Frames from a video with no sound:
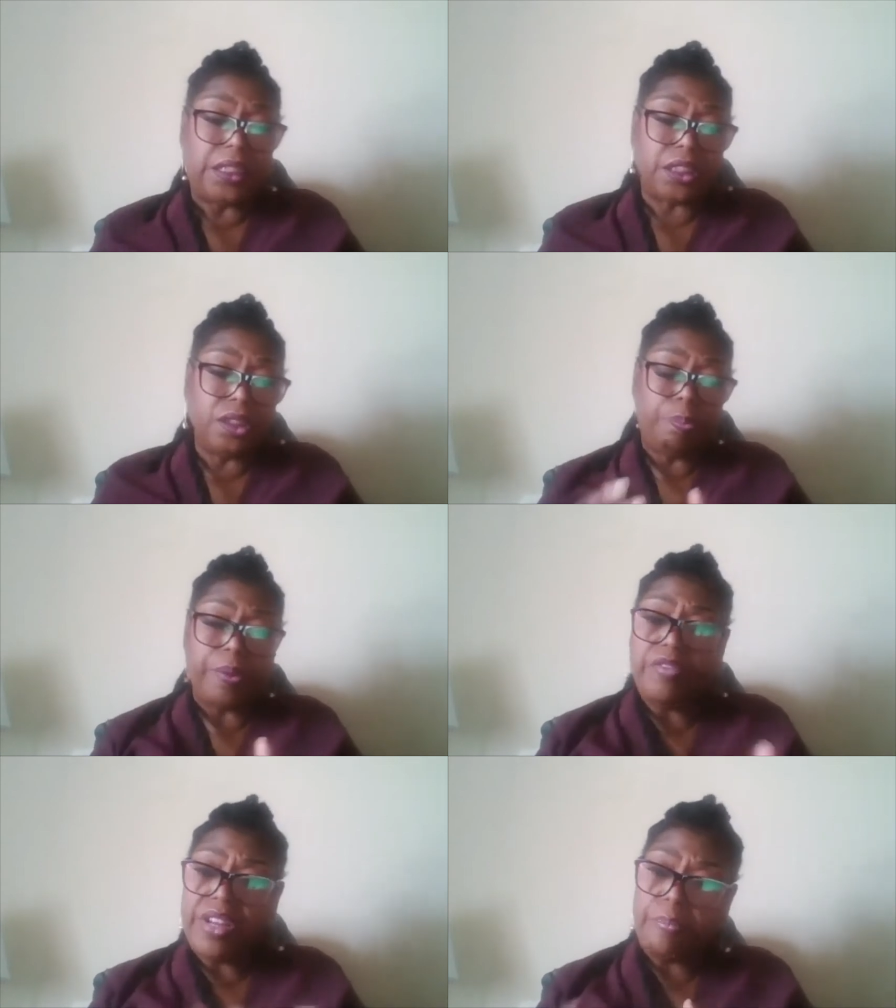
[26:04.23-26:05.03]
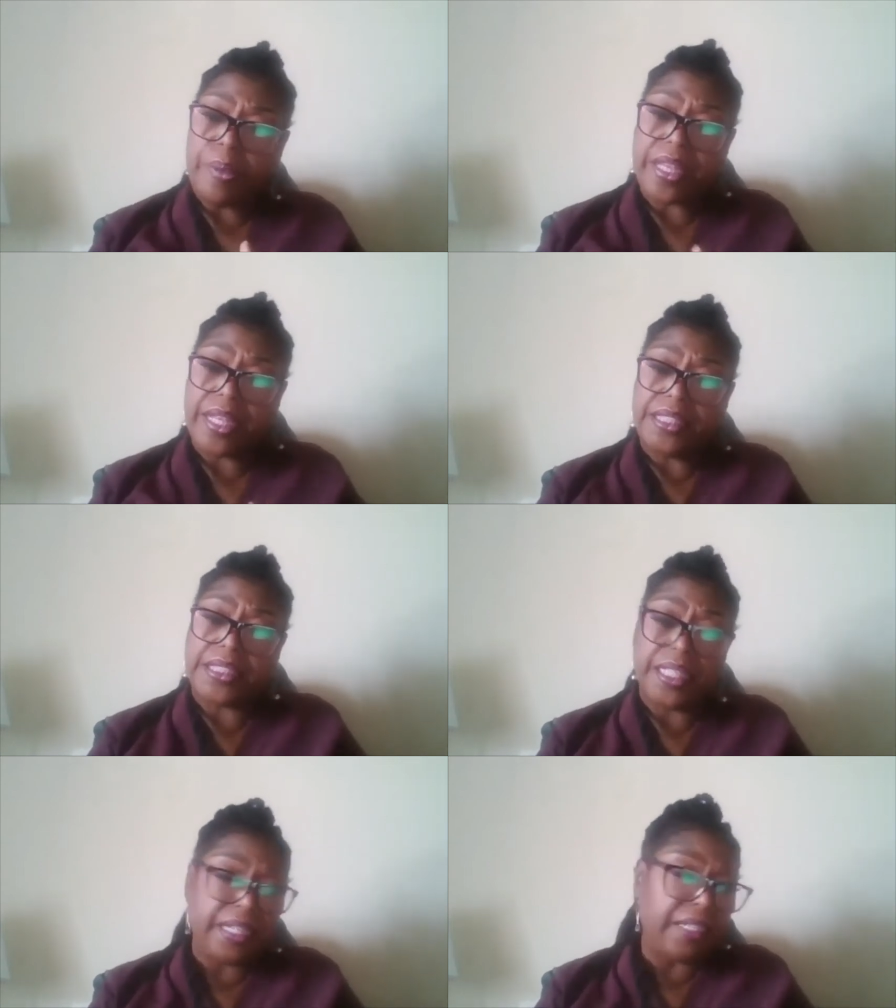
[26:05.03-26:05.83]
to be a really big
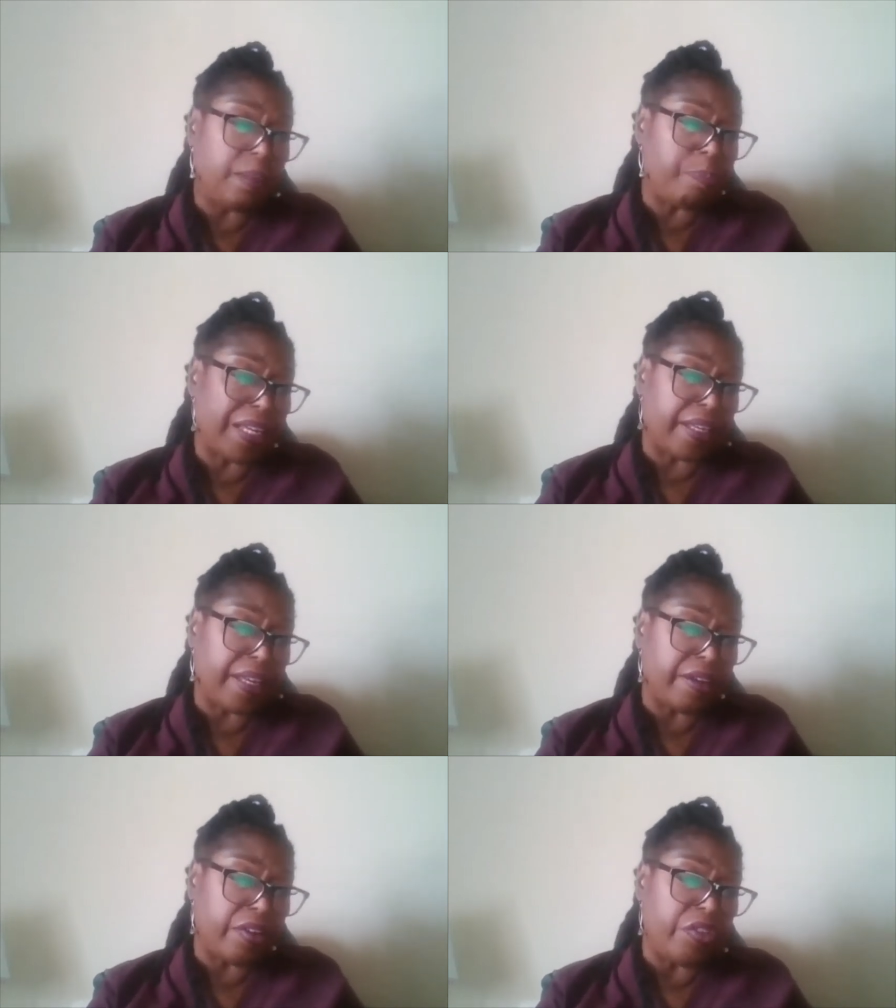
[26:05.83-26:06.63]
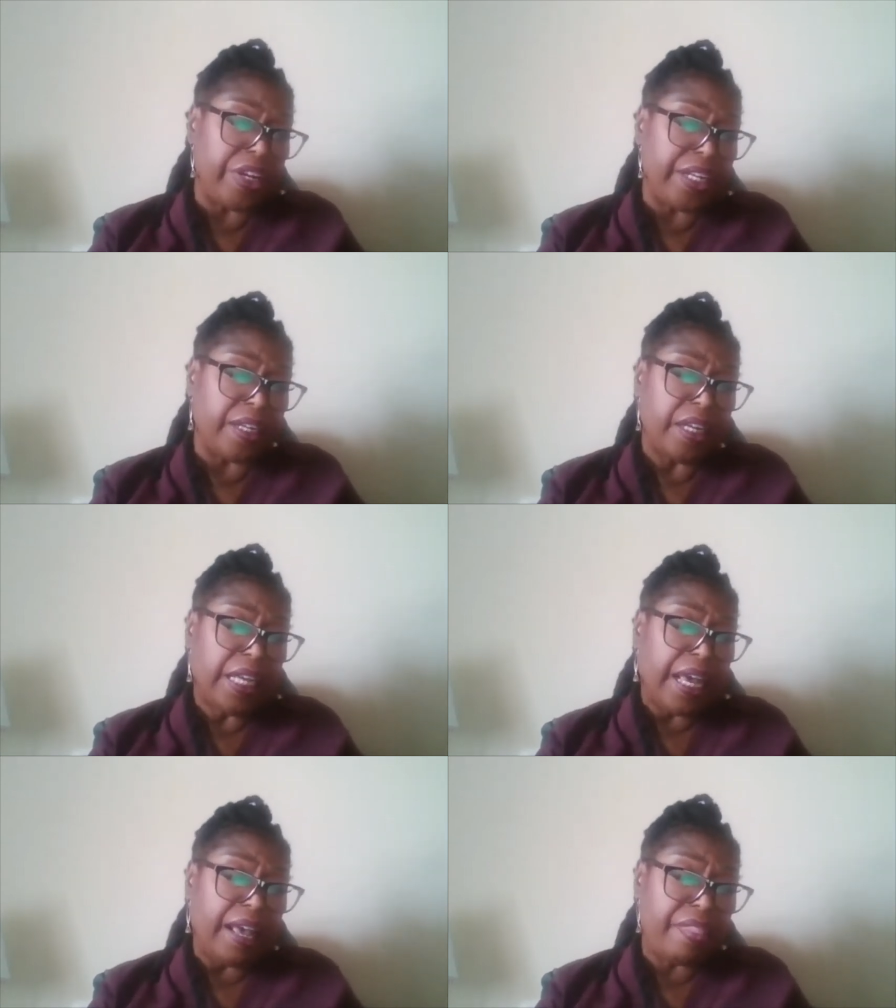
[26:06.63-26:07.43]
hitter in the banking arena.
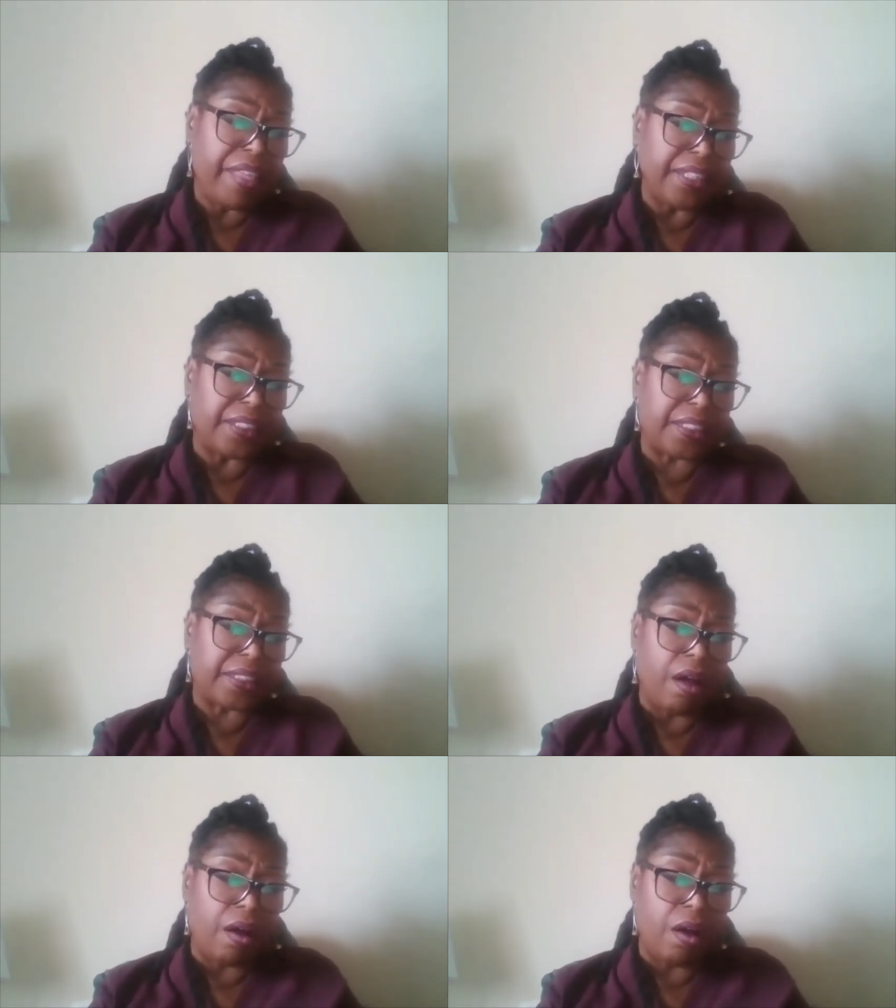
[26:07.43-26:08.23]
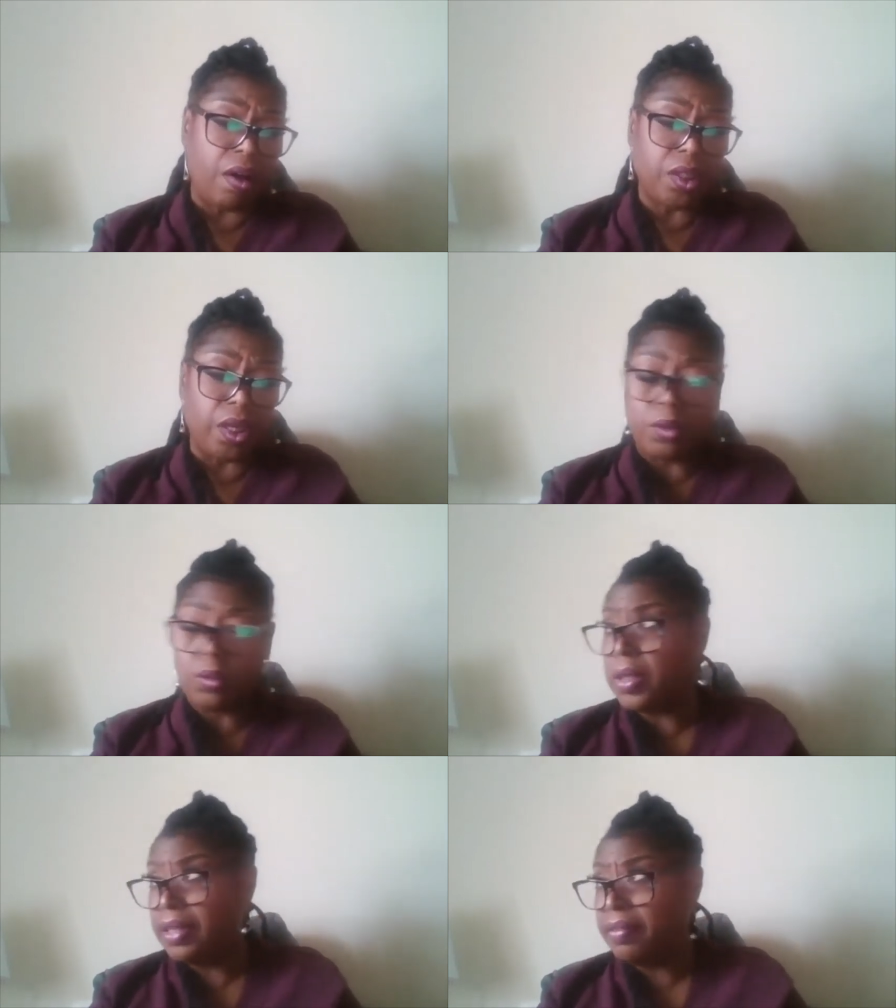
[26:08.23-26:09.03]
And that's our goal
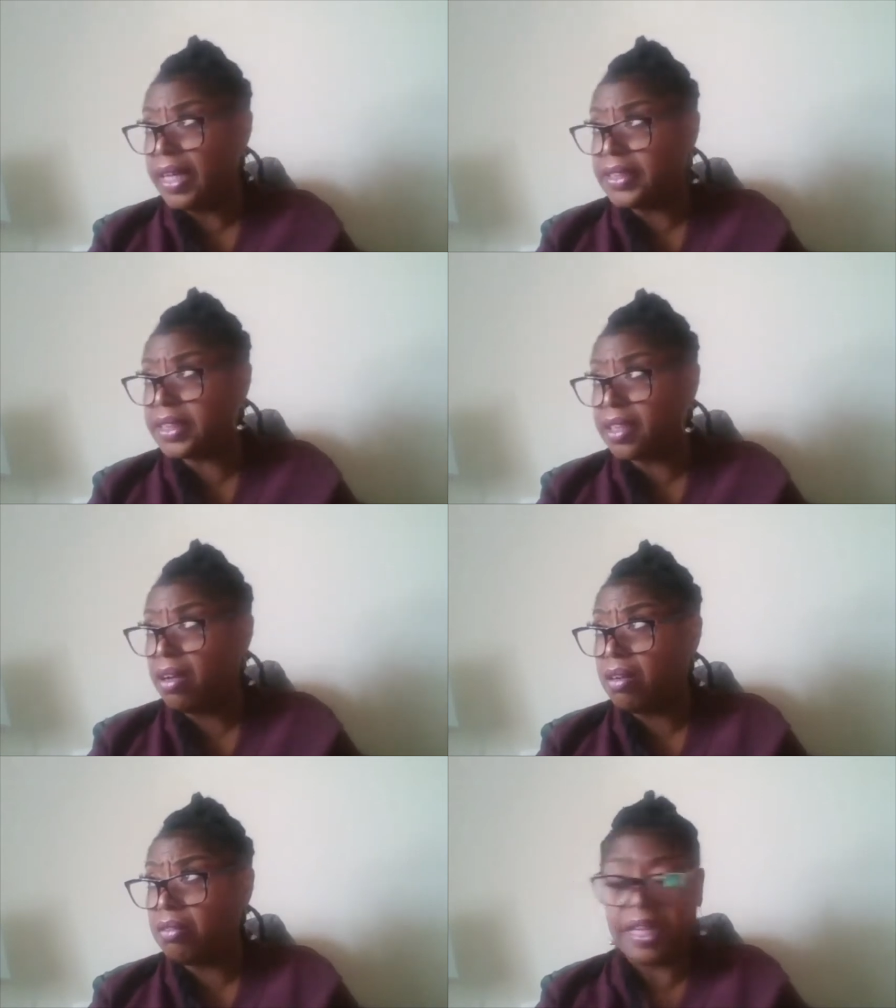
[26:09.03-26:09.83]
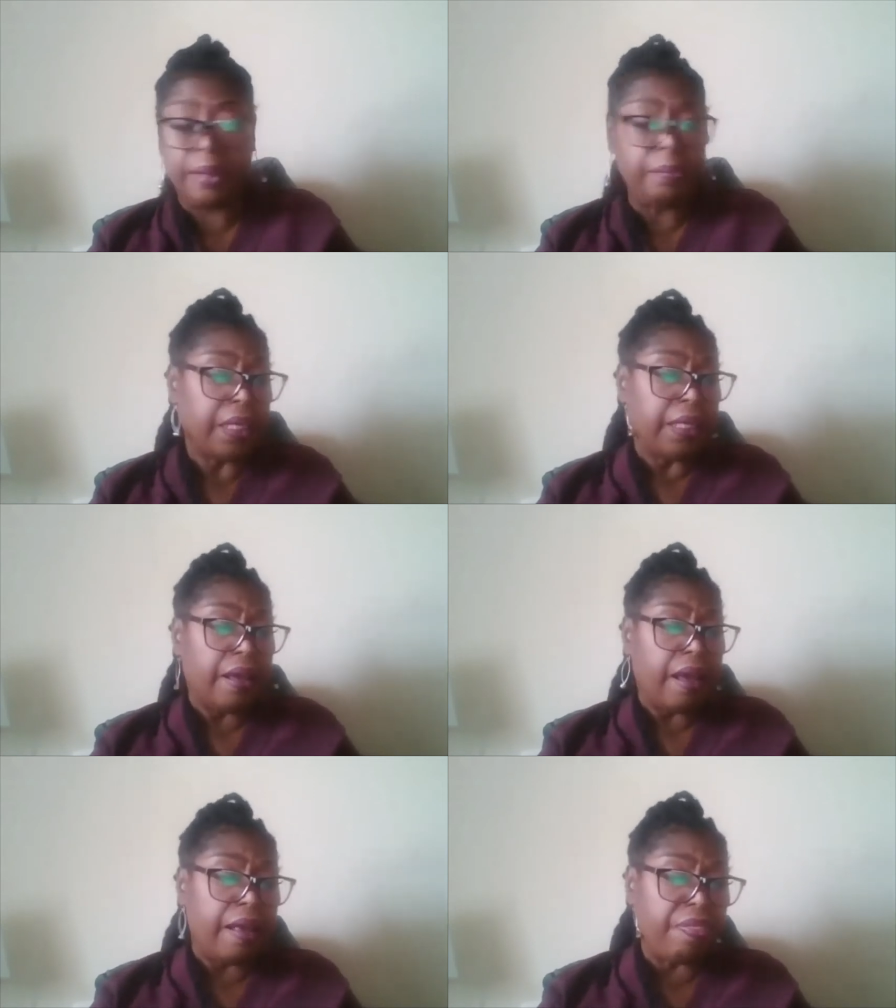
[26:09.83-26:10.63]
and that's our aim.
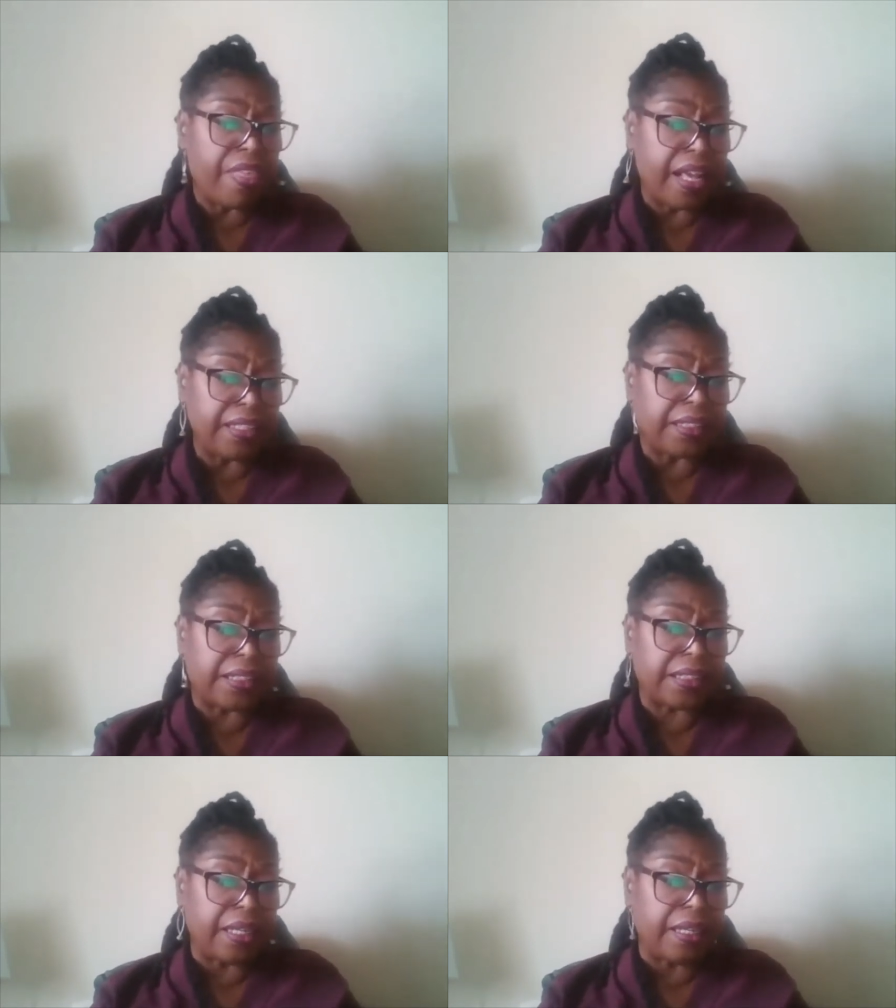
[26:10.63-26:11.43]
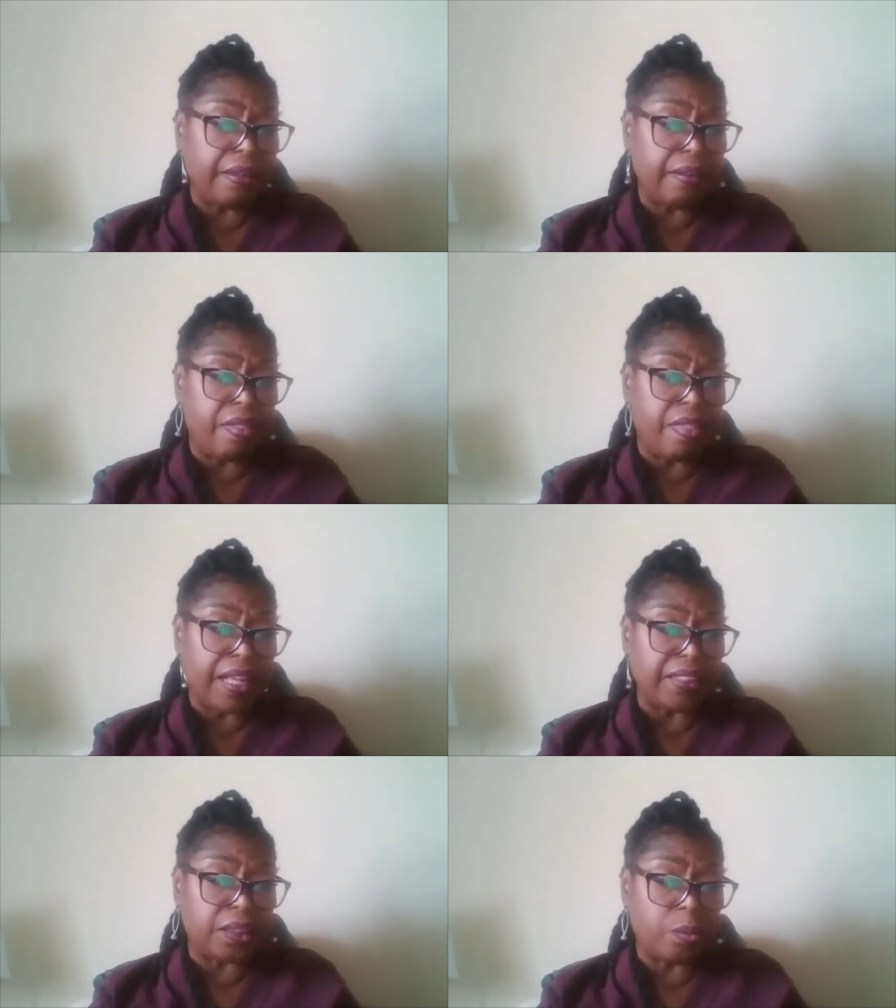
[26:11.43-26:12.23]
And that's, uh,
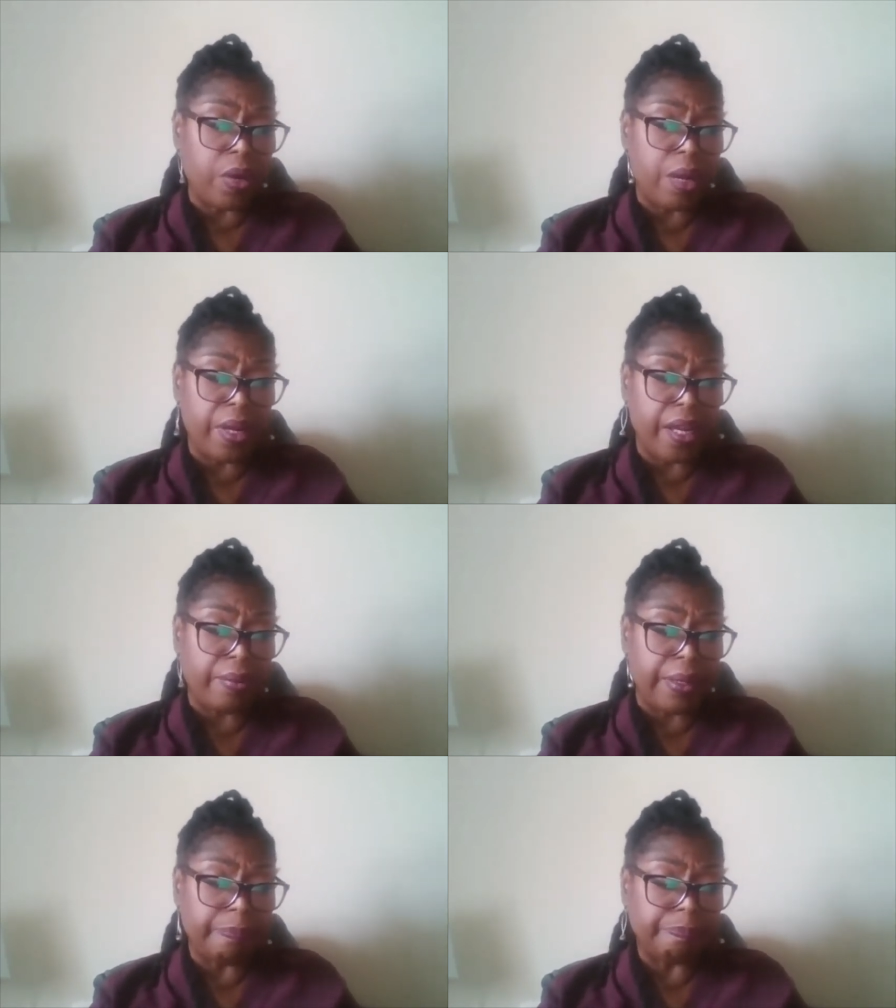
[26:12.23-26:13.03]
that's where we're going.